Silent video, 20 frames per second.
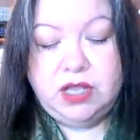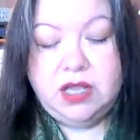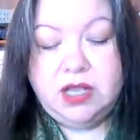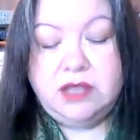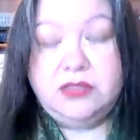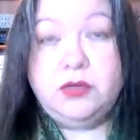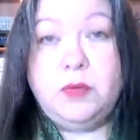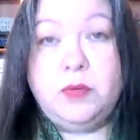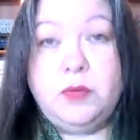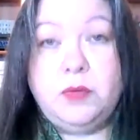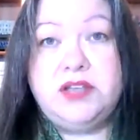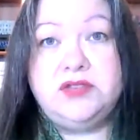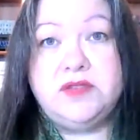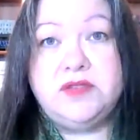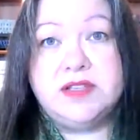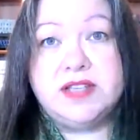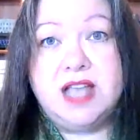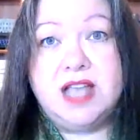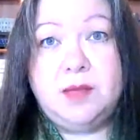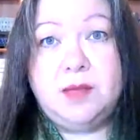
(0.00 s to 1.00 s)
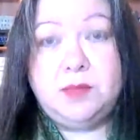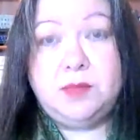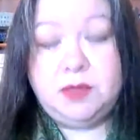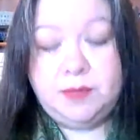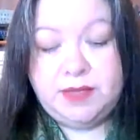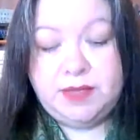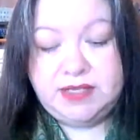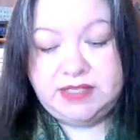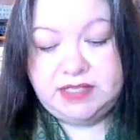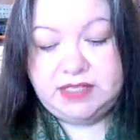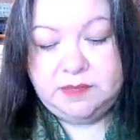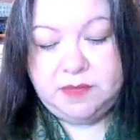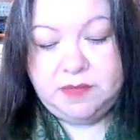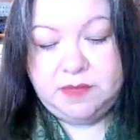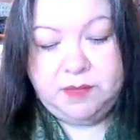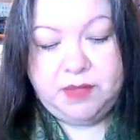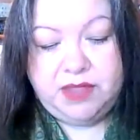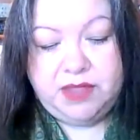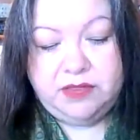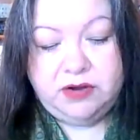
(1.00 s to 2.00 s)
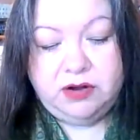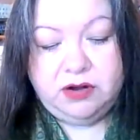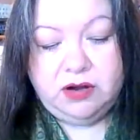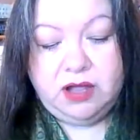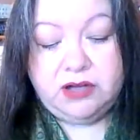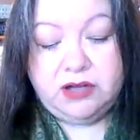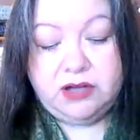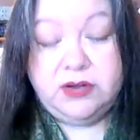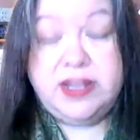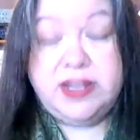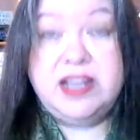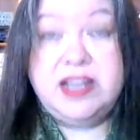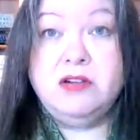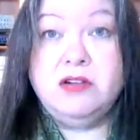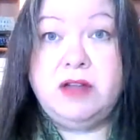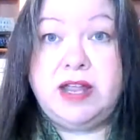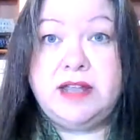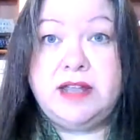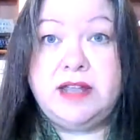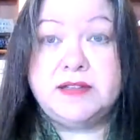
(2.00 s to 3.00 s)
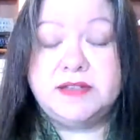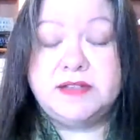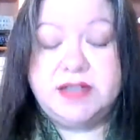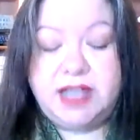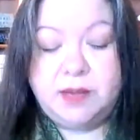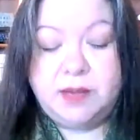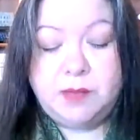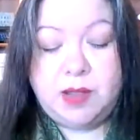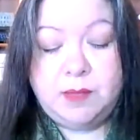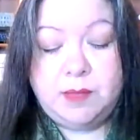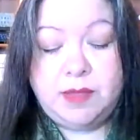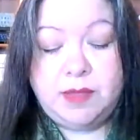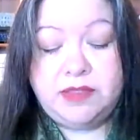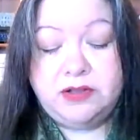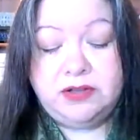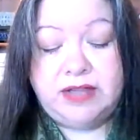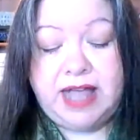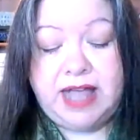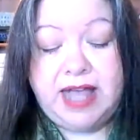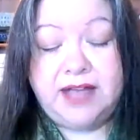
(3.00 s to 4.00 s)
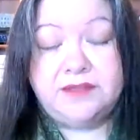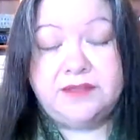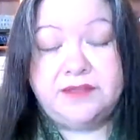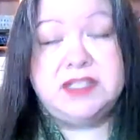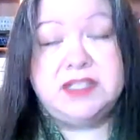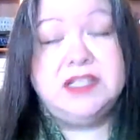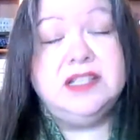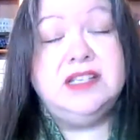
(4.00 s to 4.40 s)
The waitress complimented my mother on her earrings, and my mother laughed.